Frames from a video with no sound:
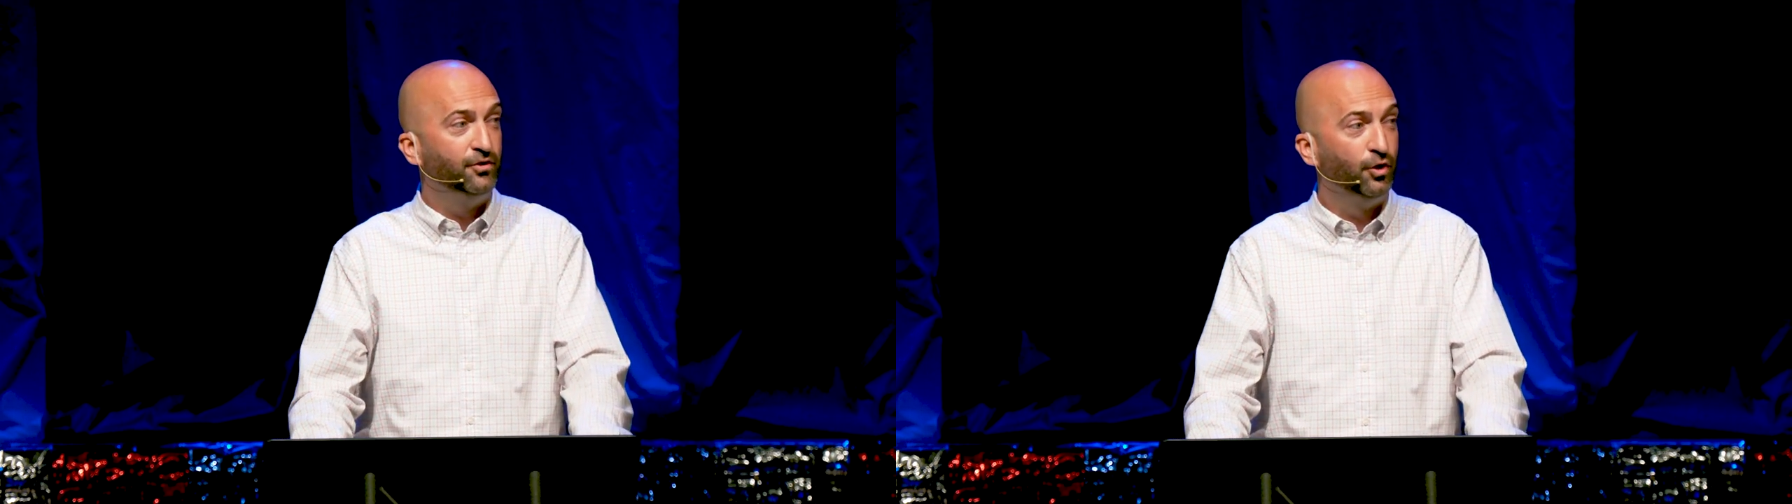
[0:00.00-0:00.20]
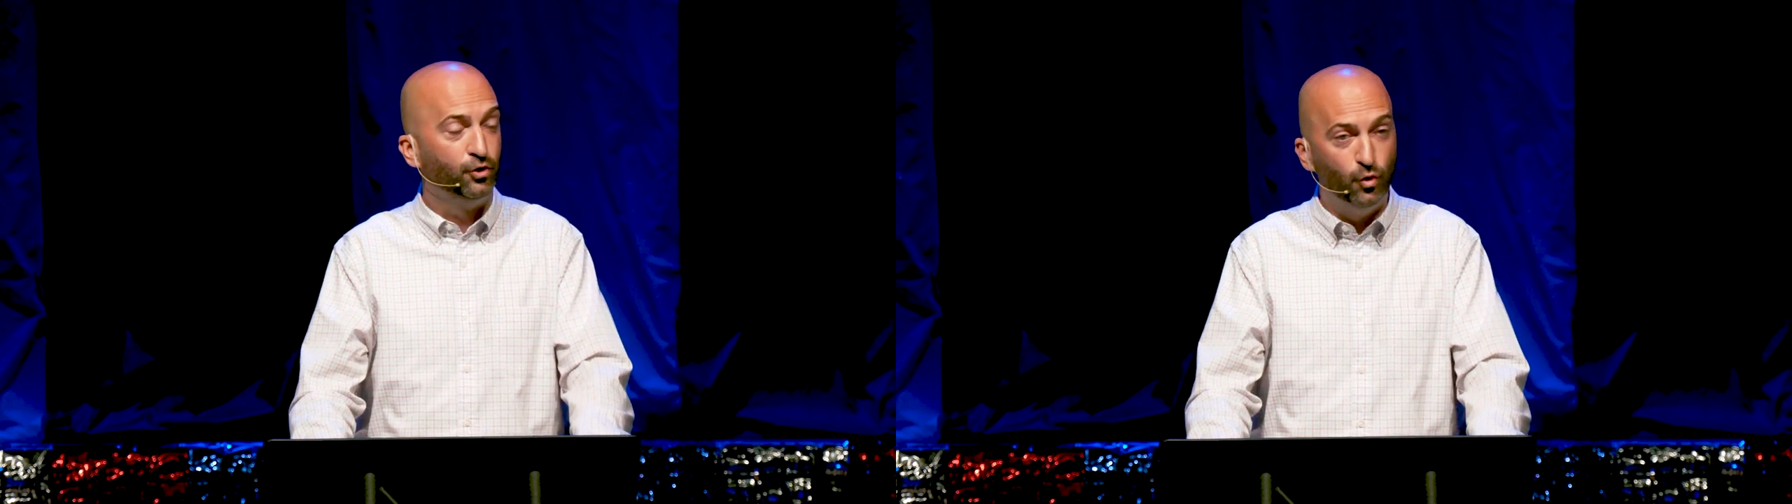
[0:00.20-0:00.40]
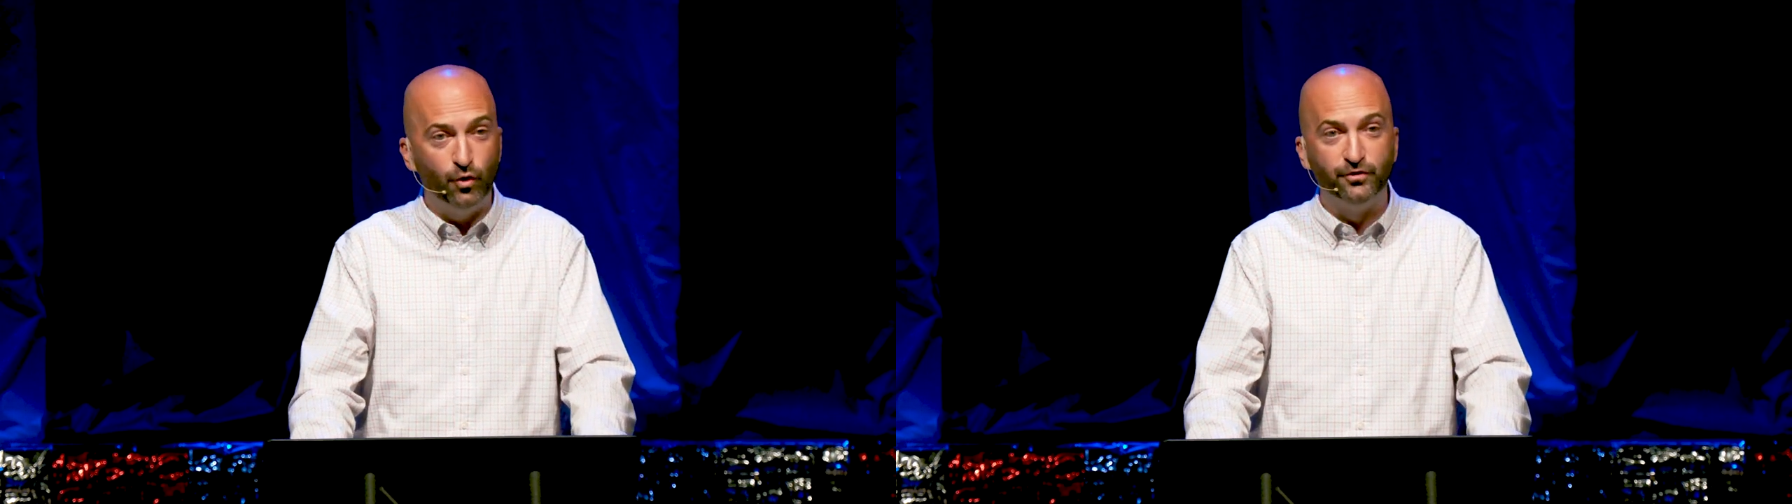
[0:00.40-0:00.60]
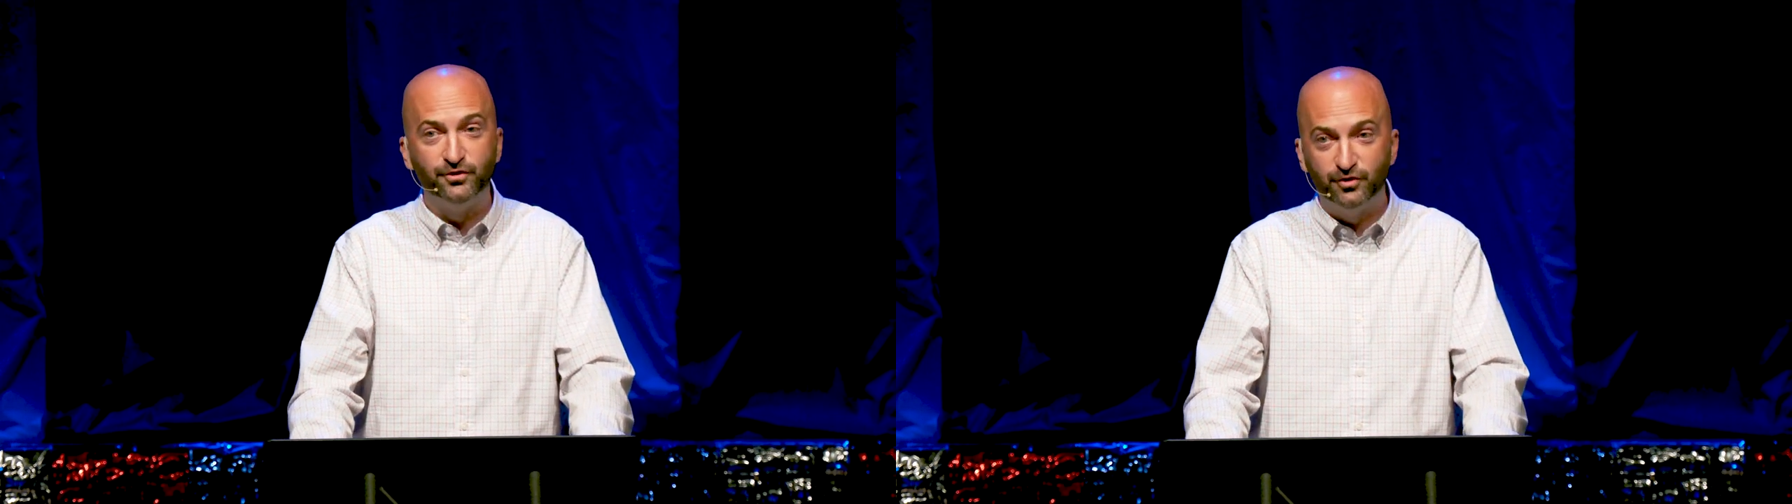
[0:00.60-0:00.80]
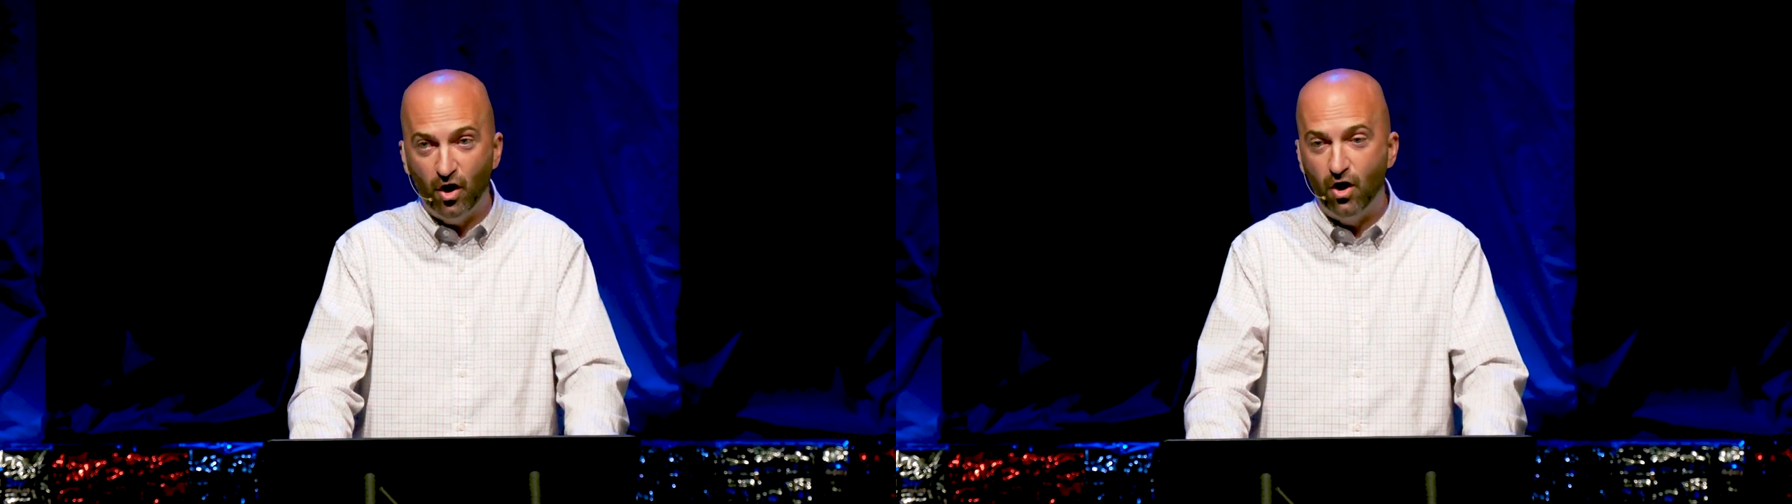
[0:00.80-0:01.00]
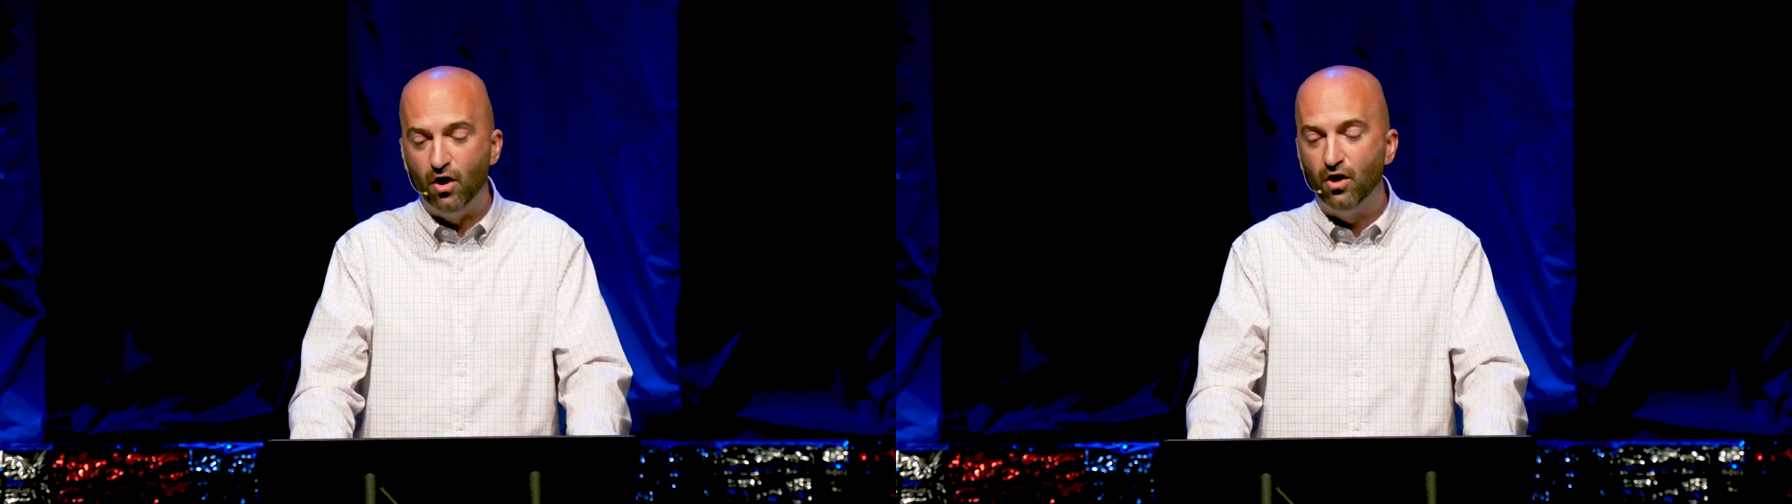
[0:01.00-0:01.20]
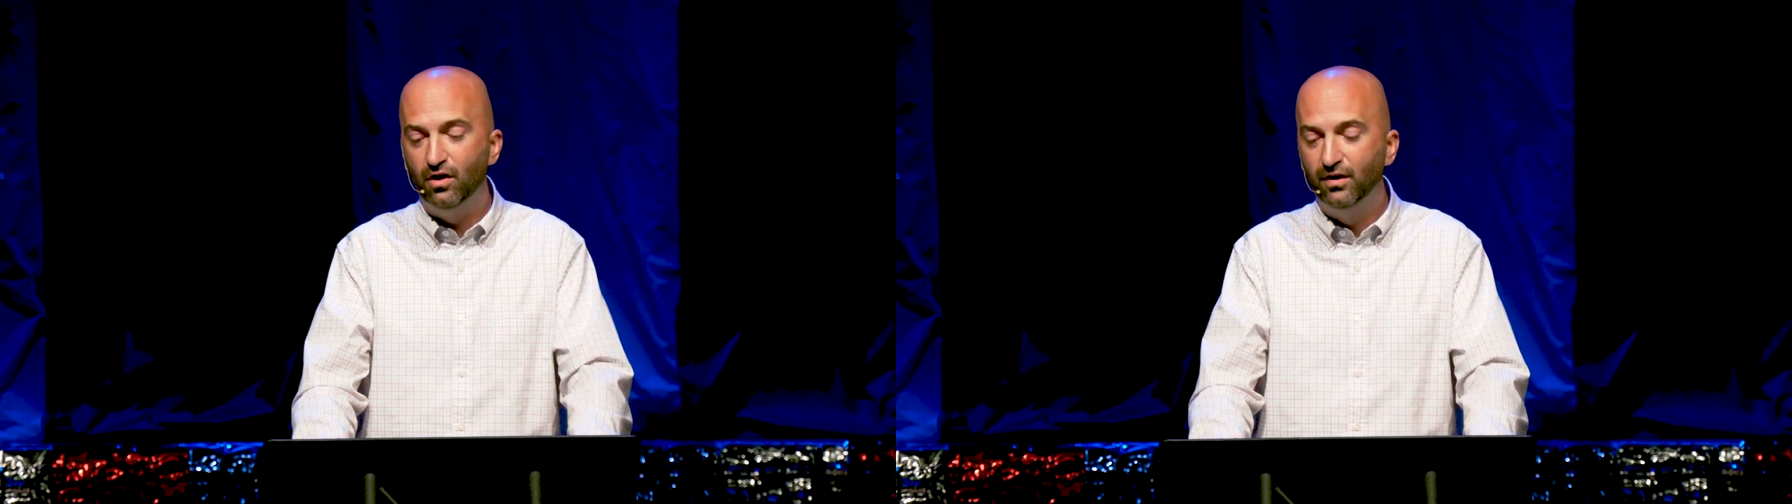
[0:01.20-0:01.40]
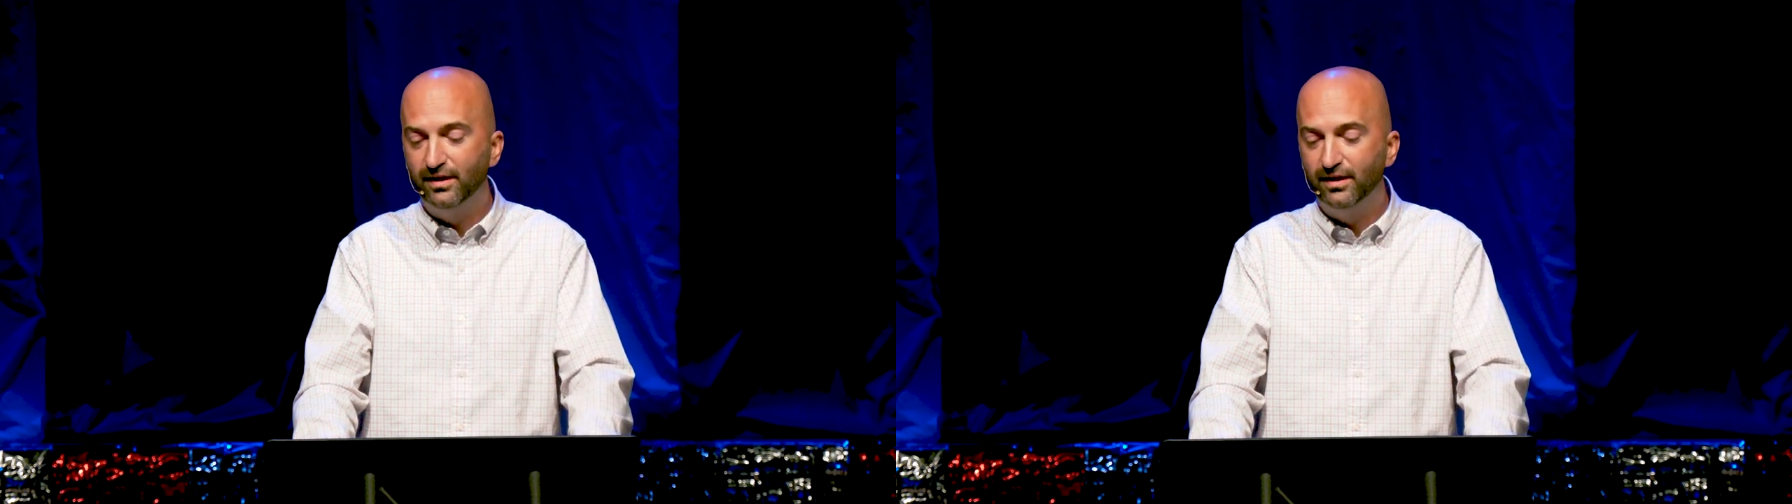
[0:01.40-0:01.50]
the Lord saw